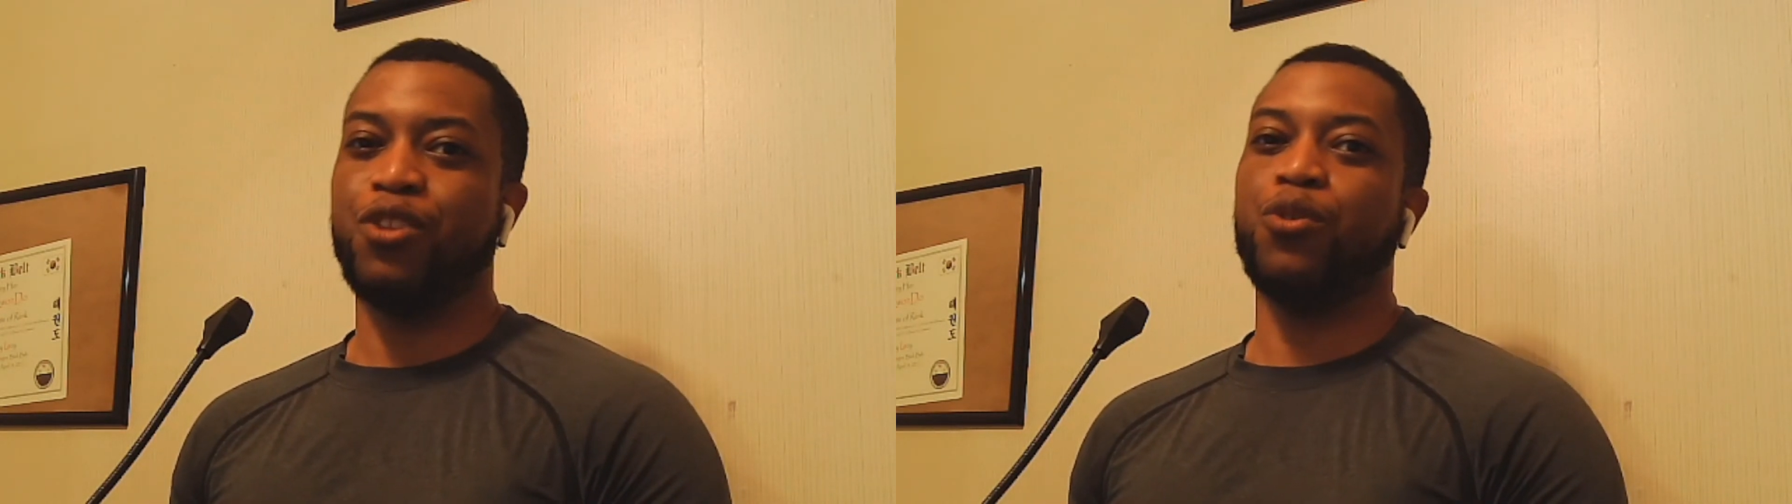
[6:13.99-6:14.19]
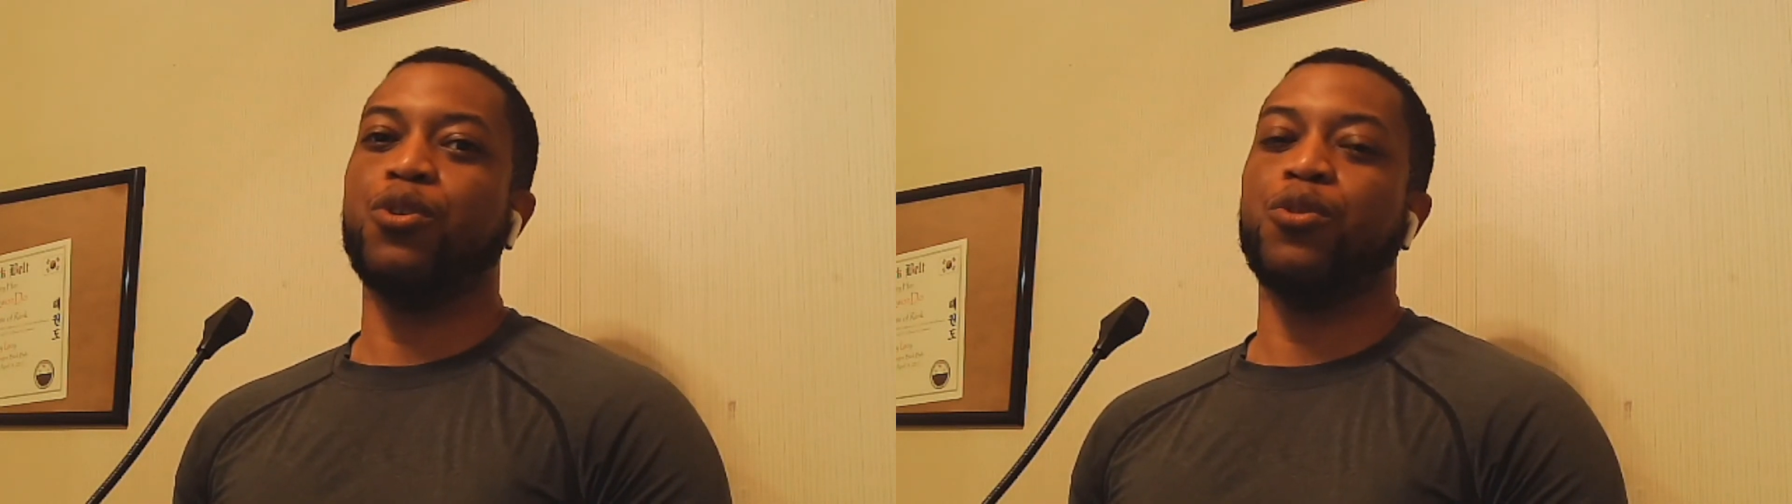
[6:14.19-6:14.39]

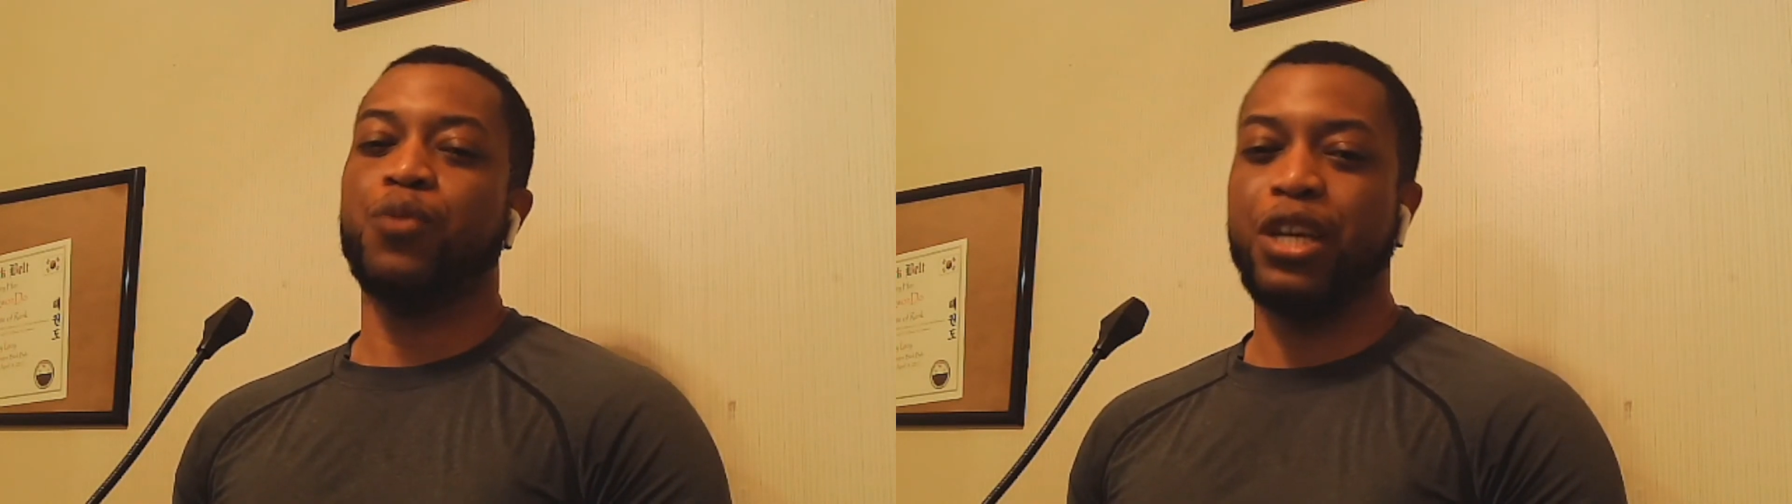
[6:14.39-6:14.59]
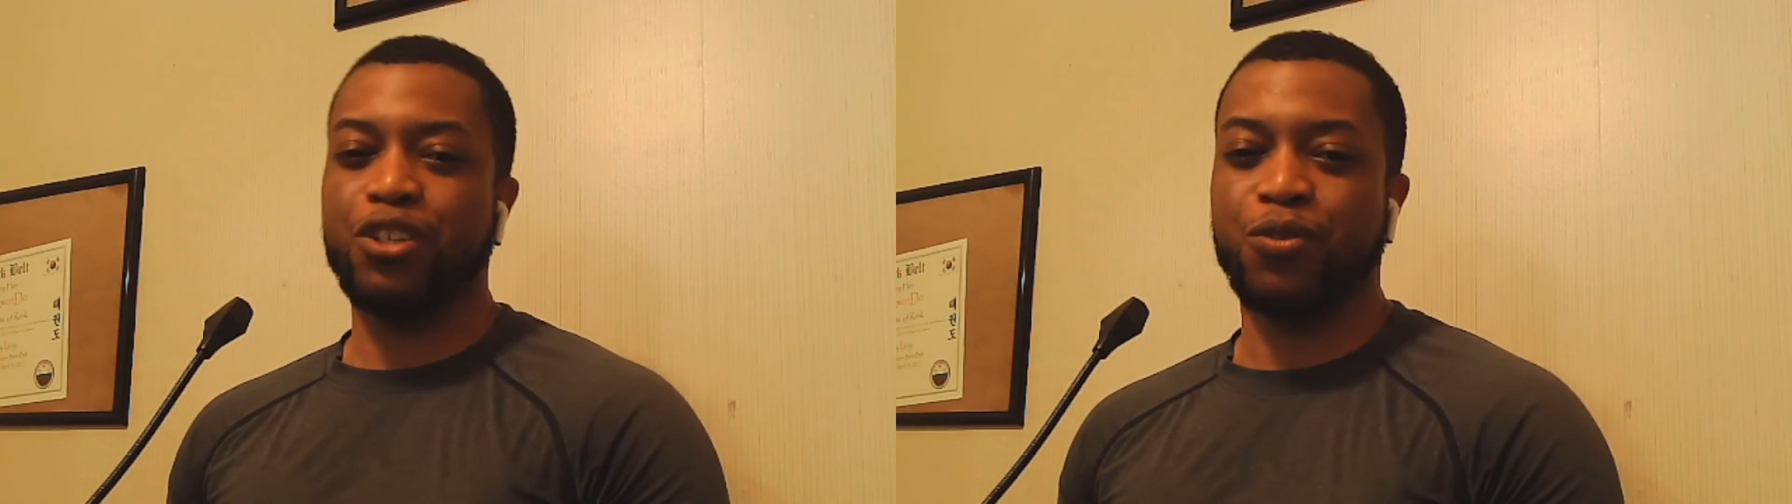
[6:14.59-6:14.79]
Lord of the
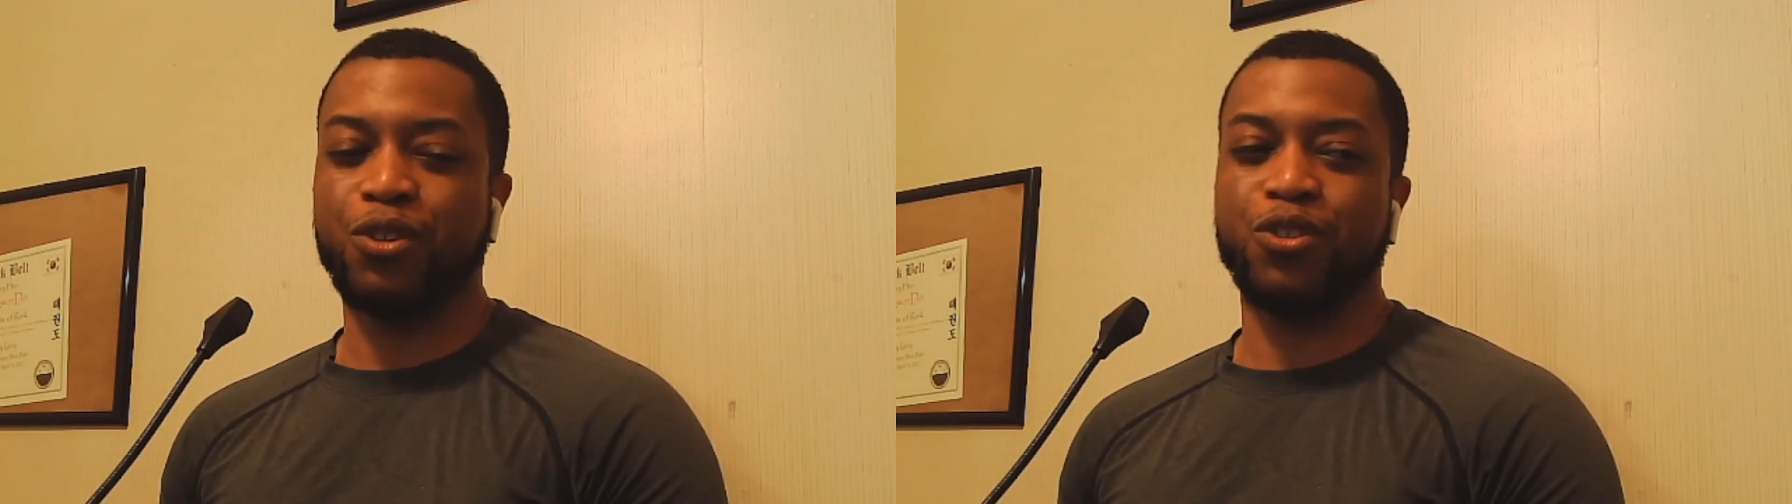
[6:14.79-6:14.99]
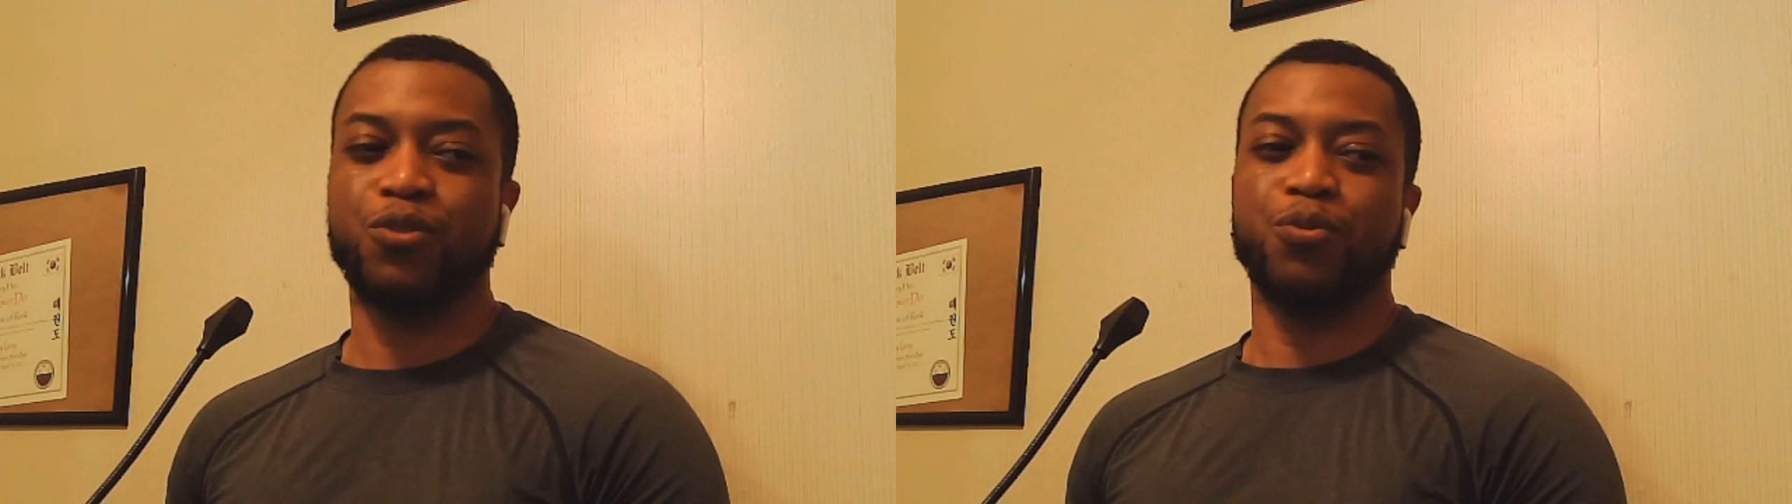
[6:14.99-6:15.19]
Rings
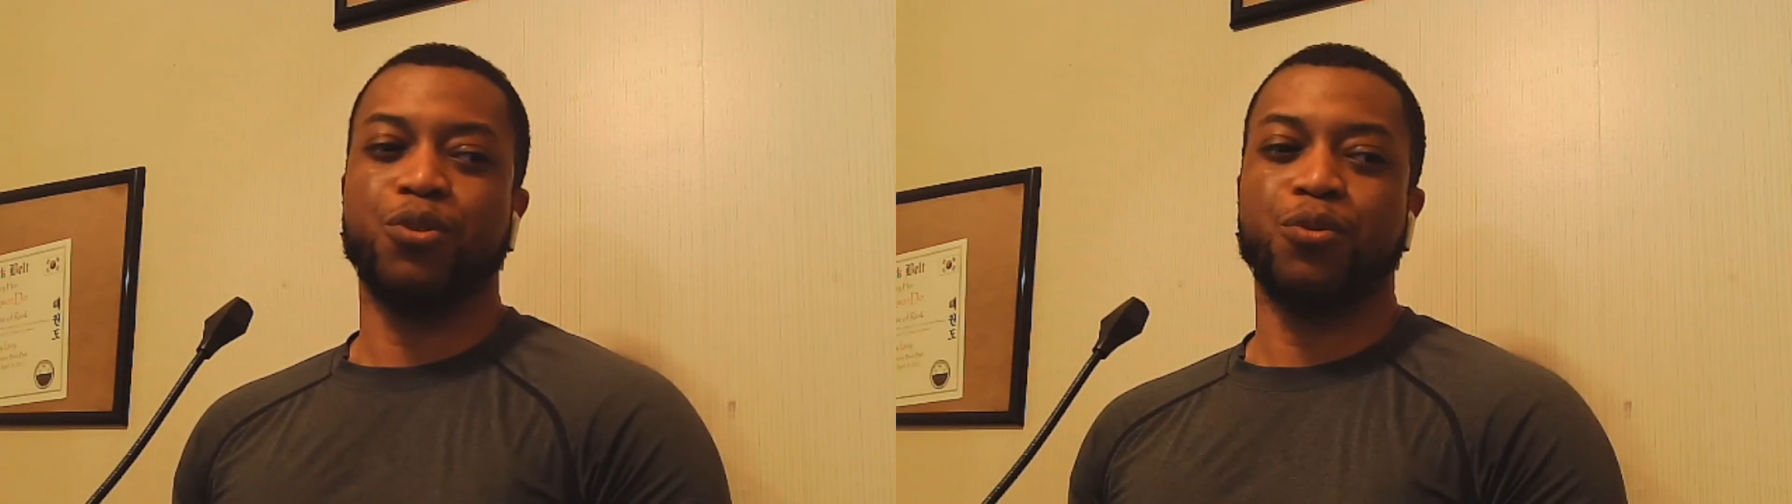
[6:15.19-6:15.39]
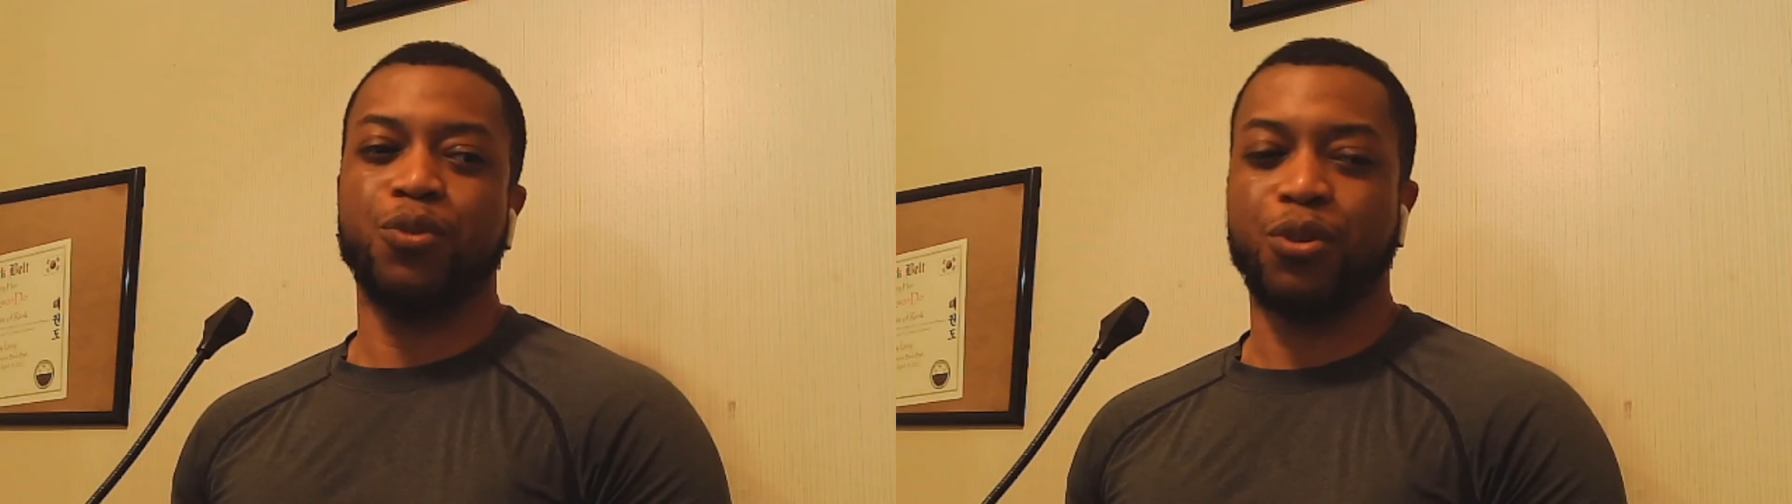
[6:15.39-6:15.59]
versus World
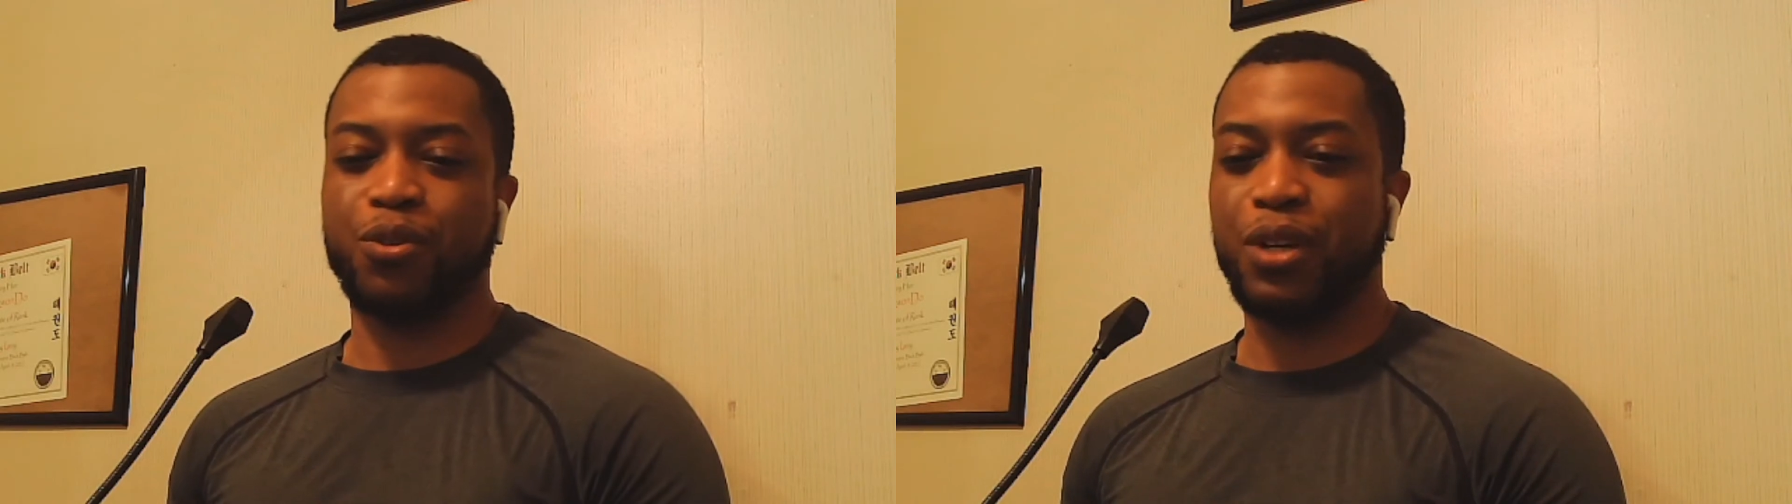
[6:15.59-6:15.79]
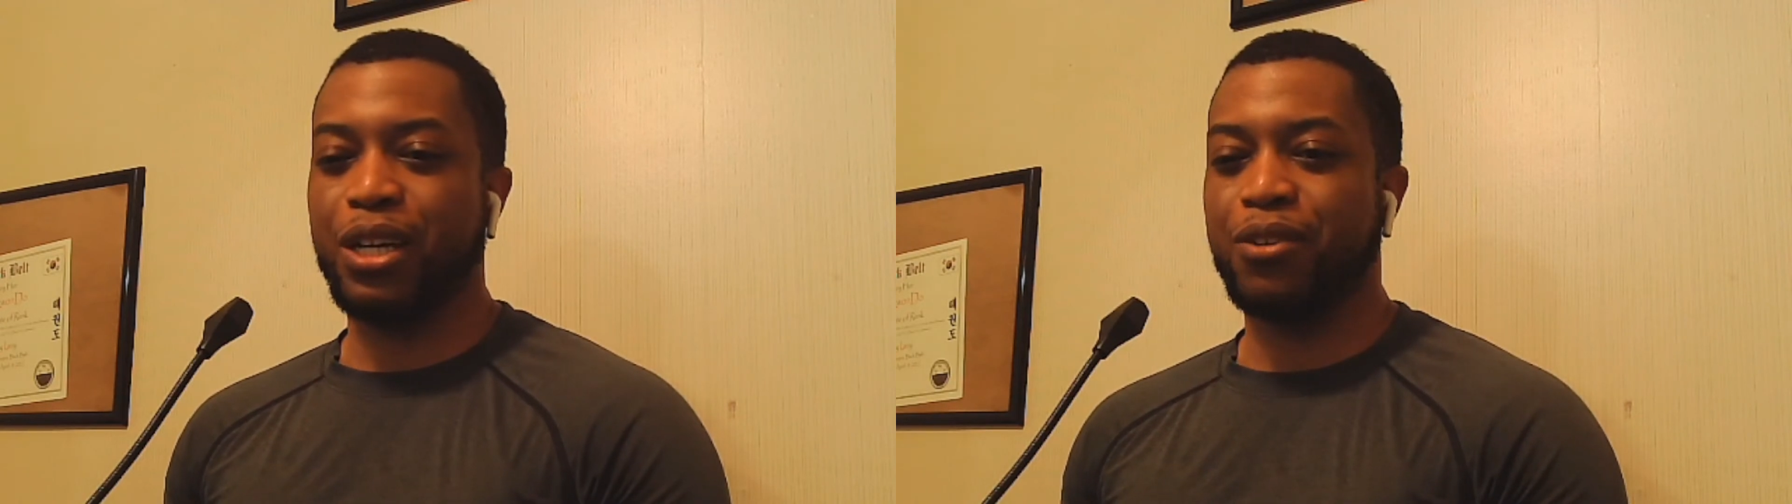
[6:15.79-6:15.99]
of
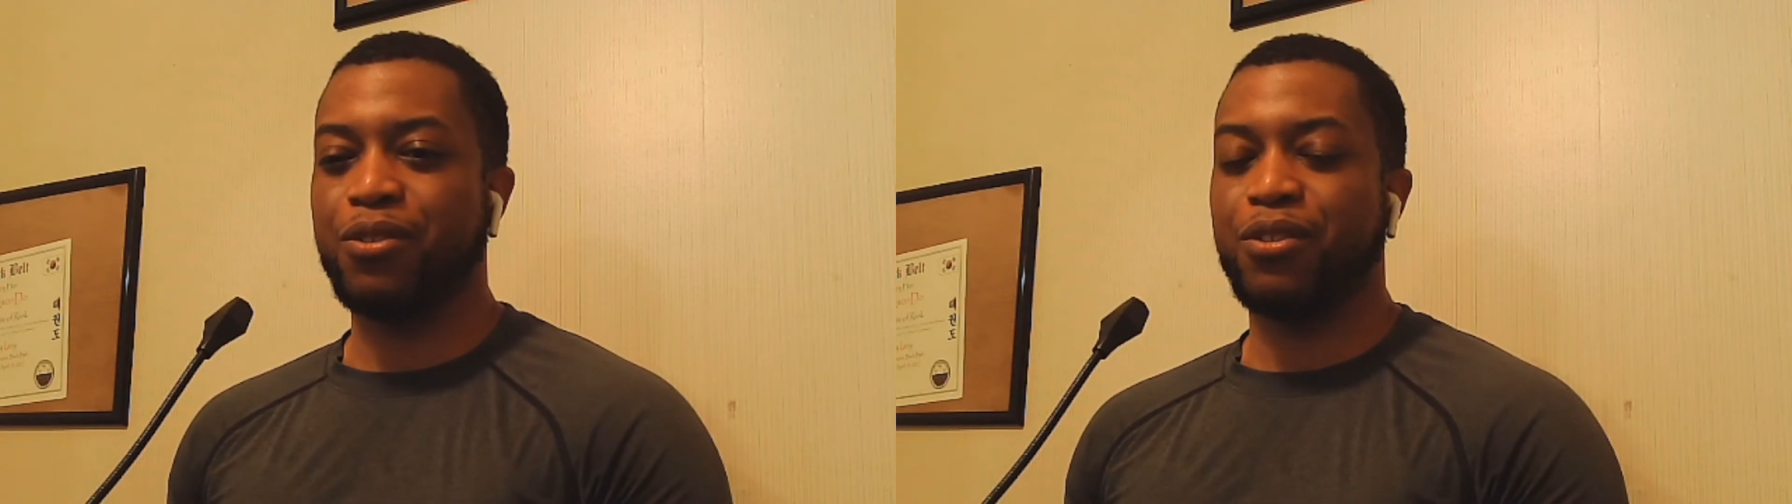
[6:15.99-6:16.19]
Warcraft.